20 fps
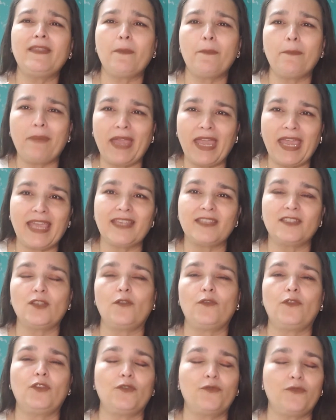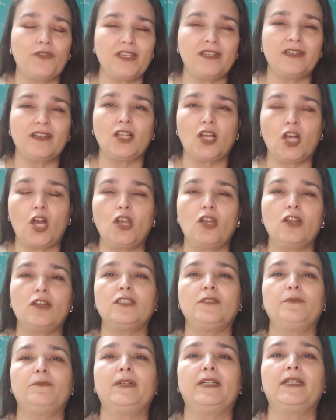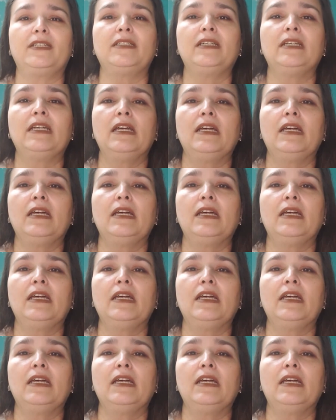the pace of the original colors, but